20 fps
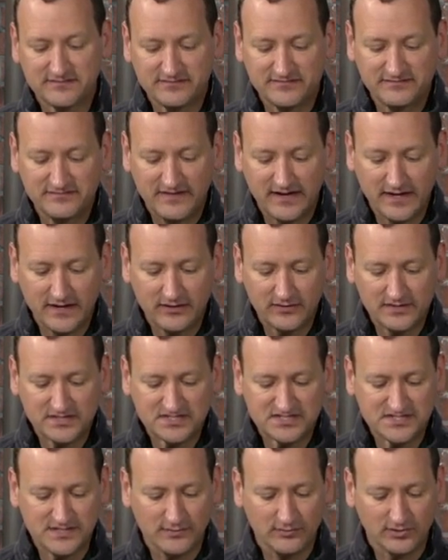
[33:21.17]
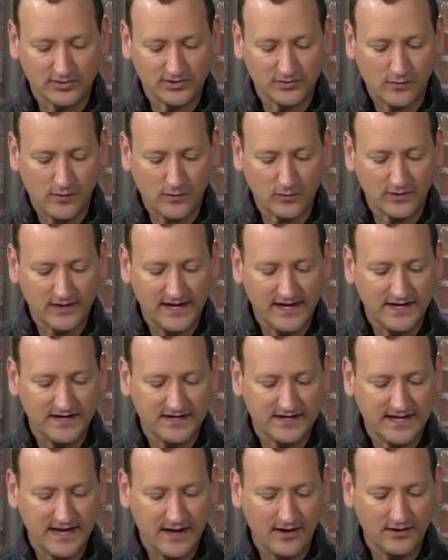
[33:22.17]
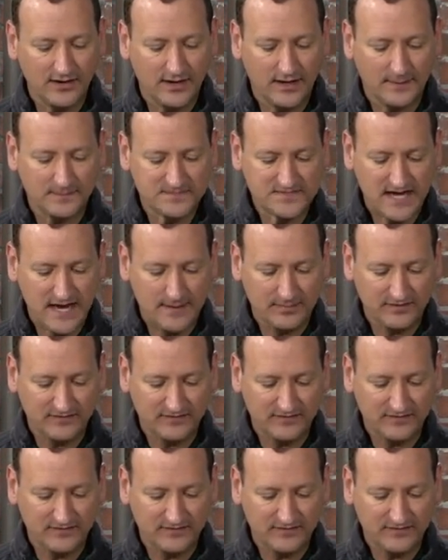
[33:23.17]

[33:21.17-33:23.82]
very similar to what we're handing out up top.